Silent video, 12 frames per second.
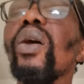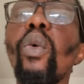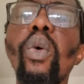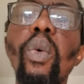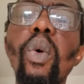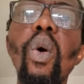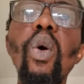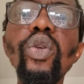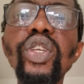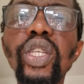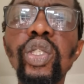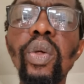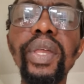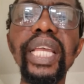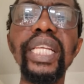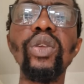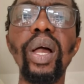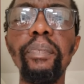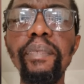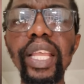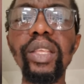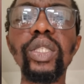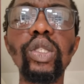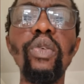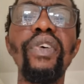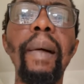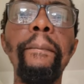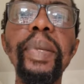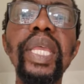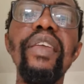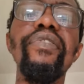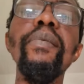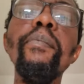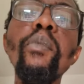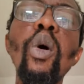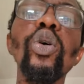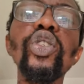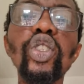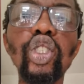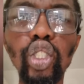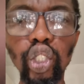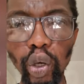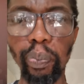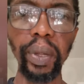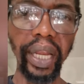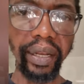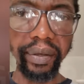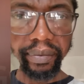All you're doing is make yourself appear even more stupid.